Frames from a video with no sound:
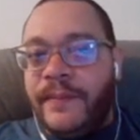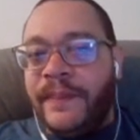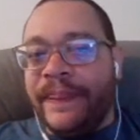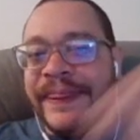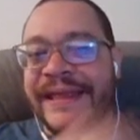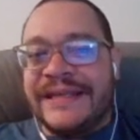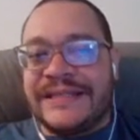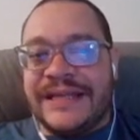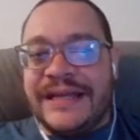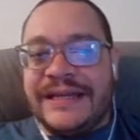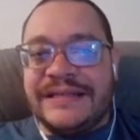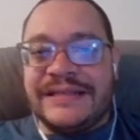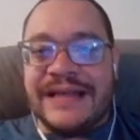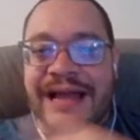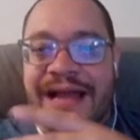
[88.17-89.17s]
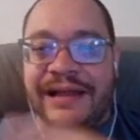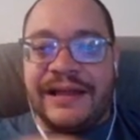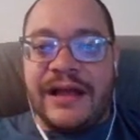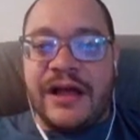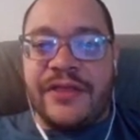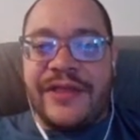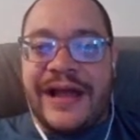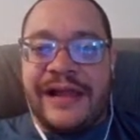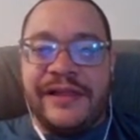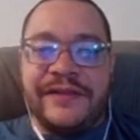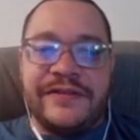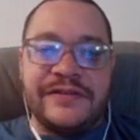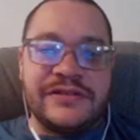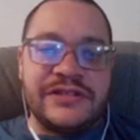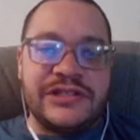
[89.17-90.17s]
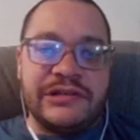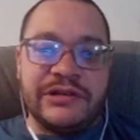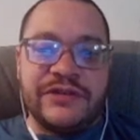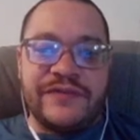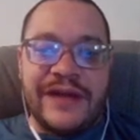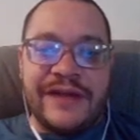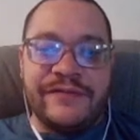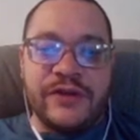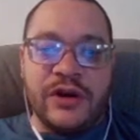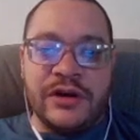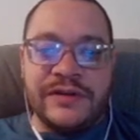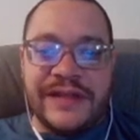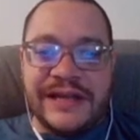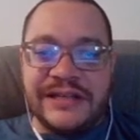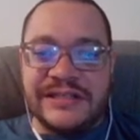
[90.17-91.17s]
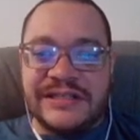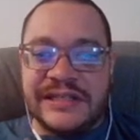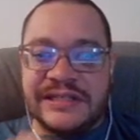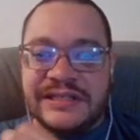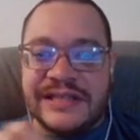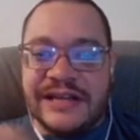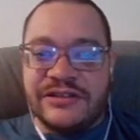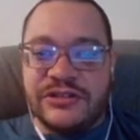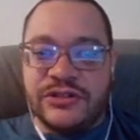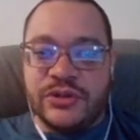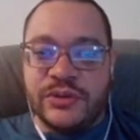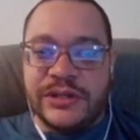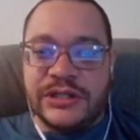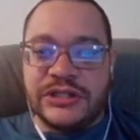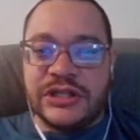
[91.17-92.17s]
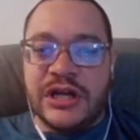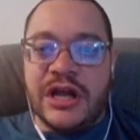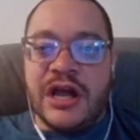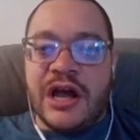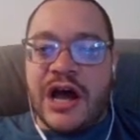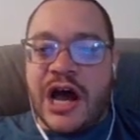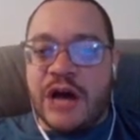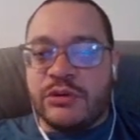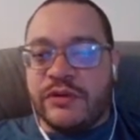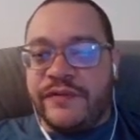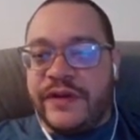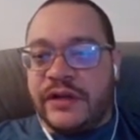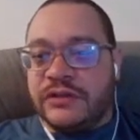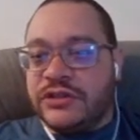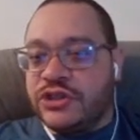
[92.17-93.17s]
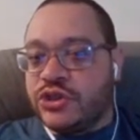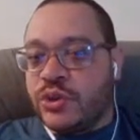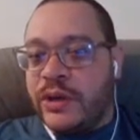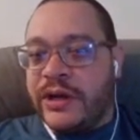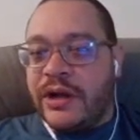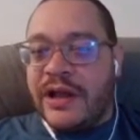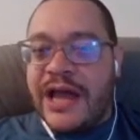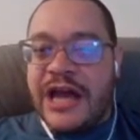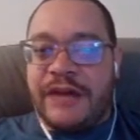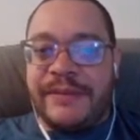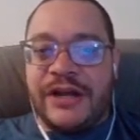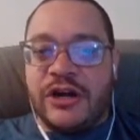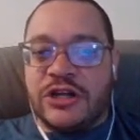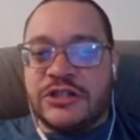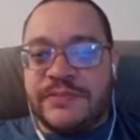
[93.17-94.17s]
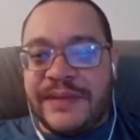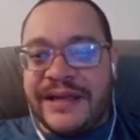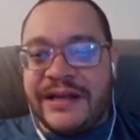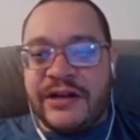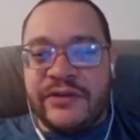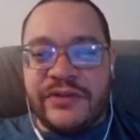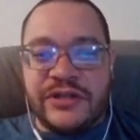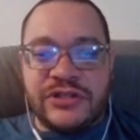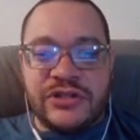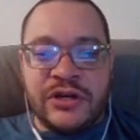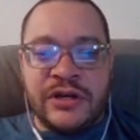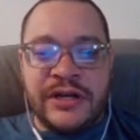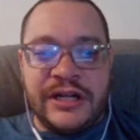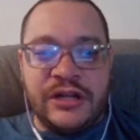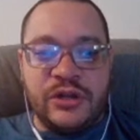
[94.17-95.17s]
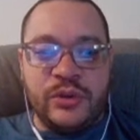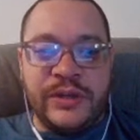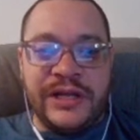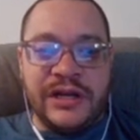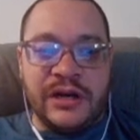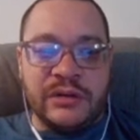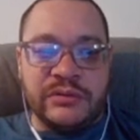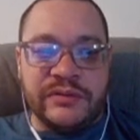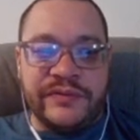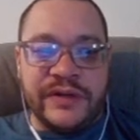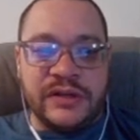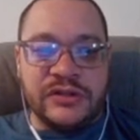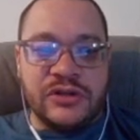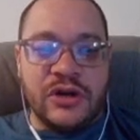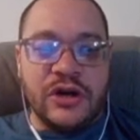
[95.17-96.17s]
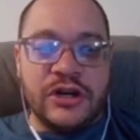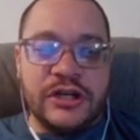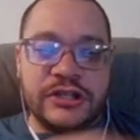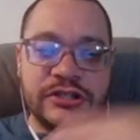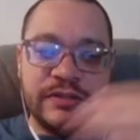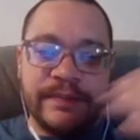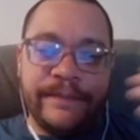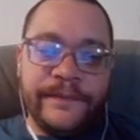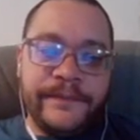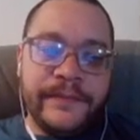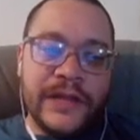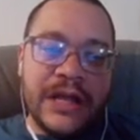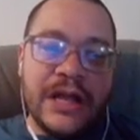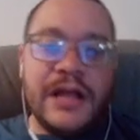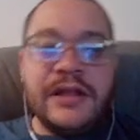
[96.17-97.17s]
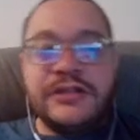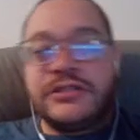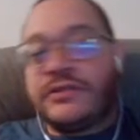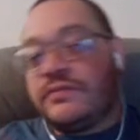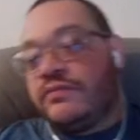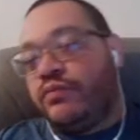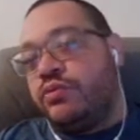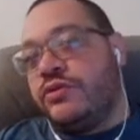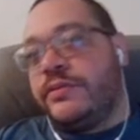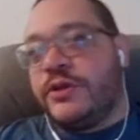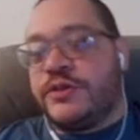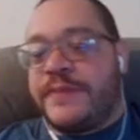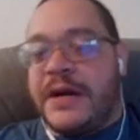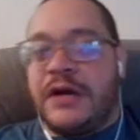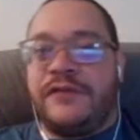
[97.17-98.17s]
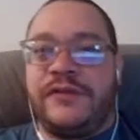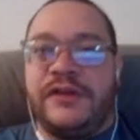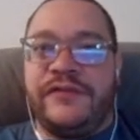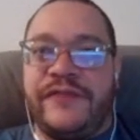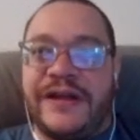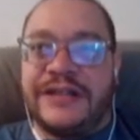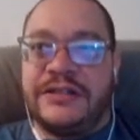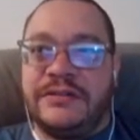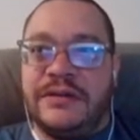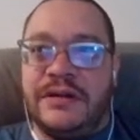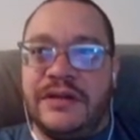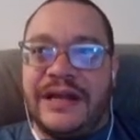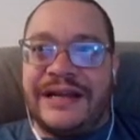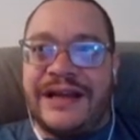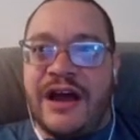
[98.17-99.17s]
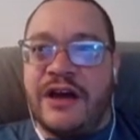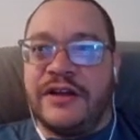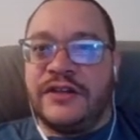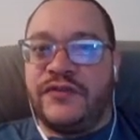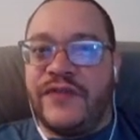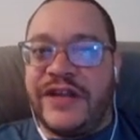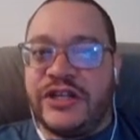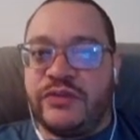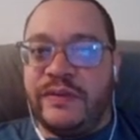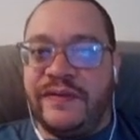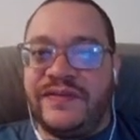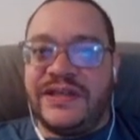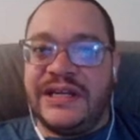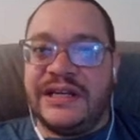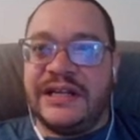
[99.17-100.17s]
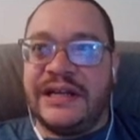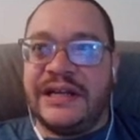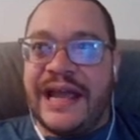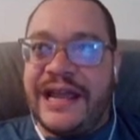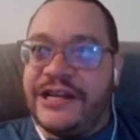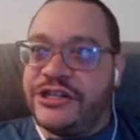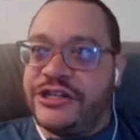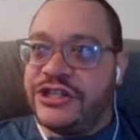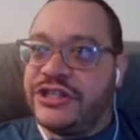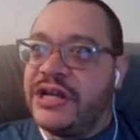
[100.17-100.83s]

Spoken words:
This is Alioth. Alioth is a Series 5 card that is 6,000 tokens. Unrevealed. Destroy all enemy cards played here this turn, including unrevealed cards. The most powerful effect, like on its face, we've seen in ages.